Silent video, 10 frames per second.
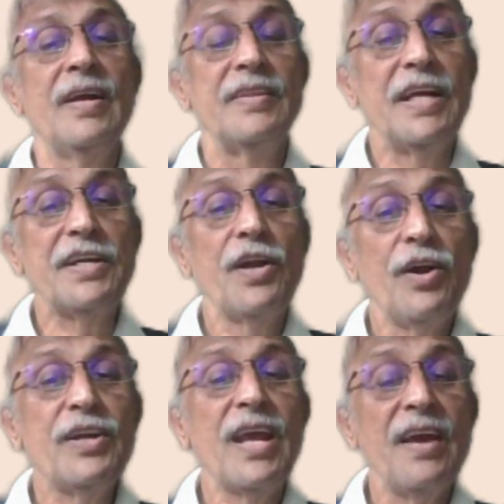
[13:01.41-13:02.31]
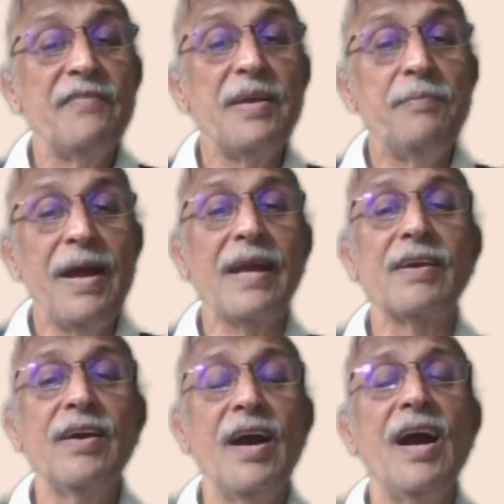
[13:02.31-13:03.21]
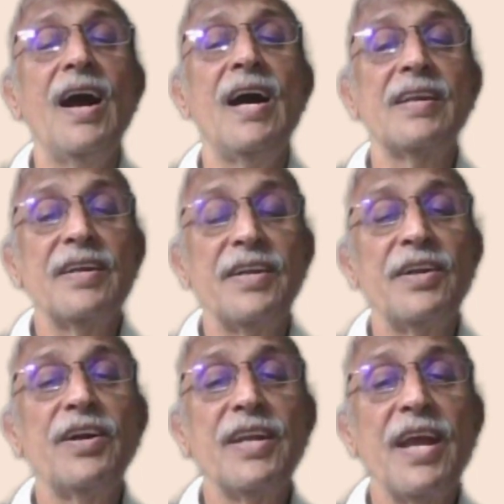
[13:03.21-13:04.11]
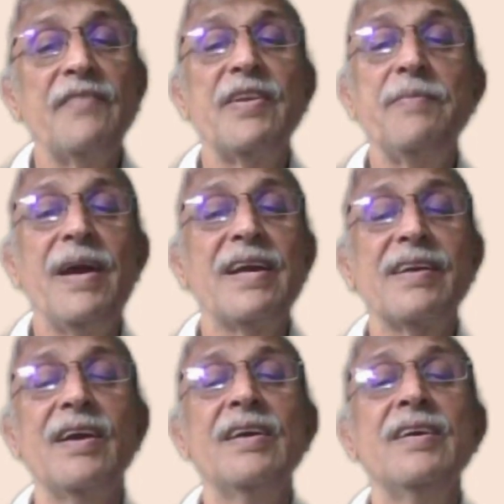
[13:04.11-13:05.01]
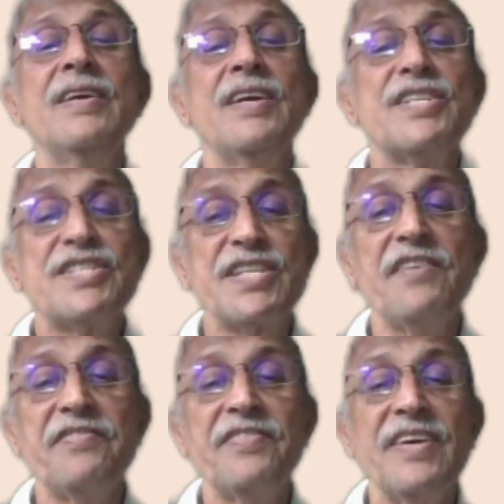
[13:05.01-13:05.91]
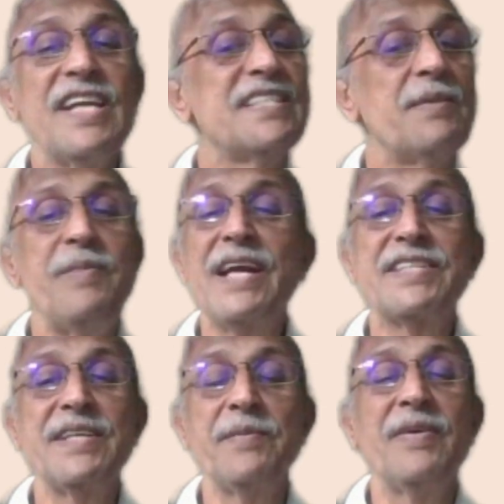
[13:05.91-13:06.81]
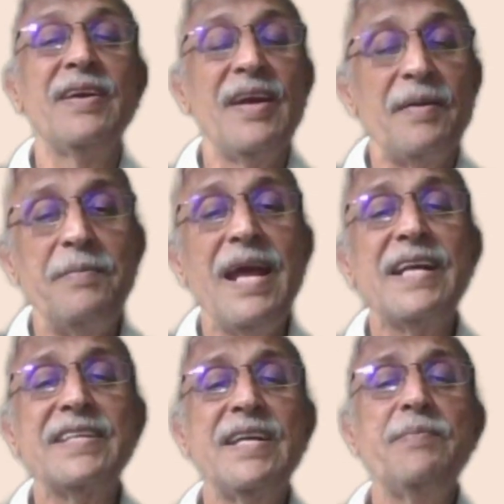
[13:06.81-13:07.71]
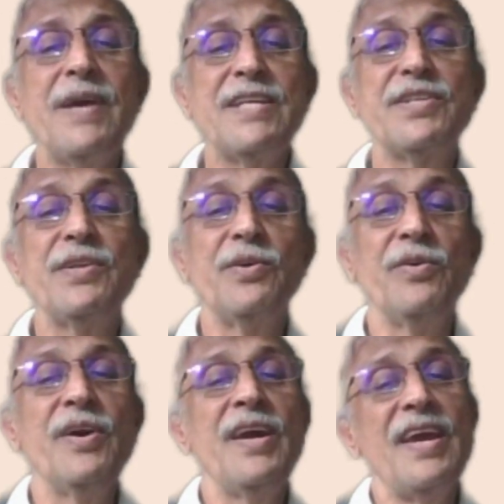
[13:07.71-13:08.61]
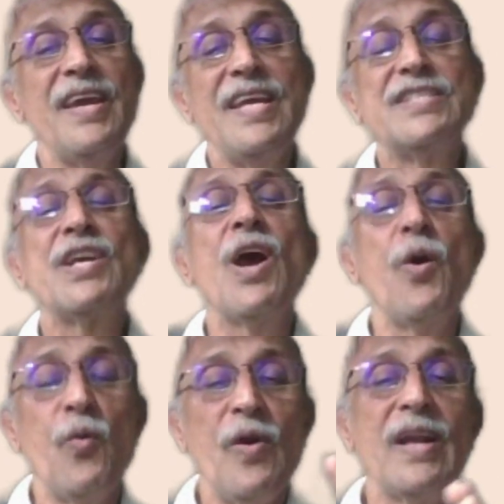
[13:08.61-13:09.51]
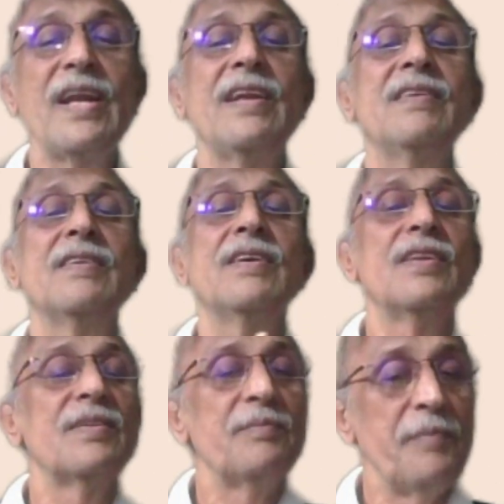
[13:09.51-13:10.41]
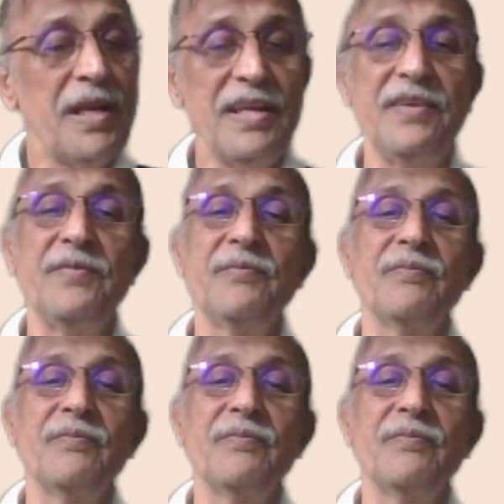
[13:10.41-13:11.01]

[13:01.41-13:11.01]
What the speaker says: that not every bank or not every bank staff is a black sheep. Black sheep, as you know, is one in many,